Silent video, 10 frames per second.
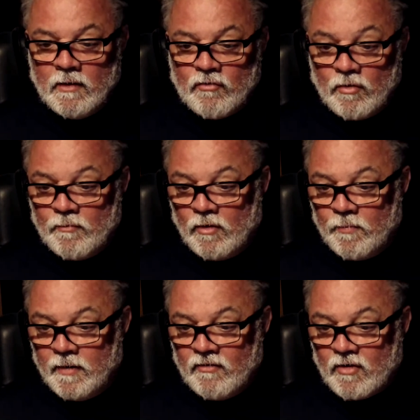Drum roll,
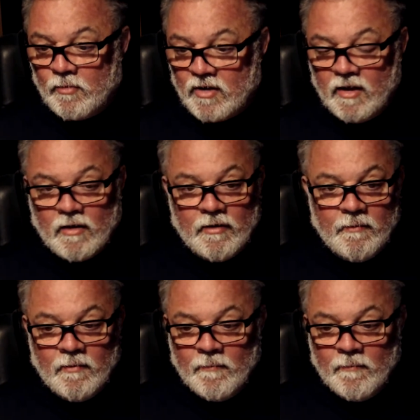please. Come on, keep going.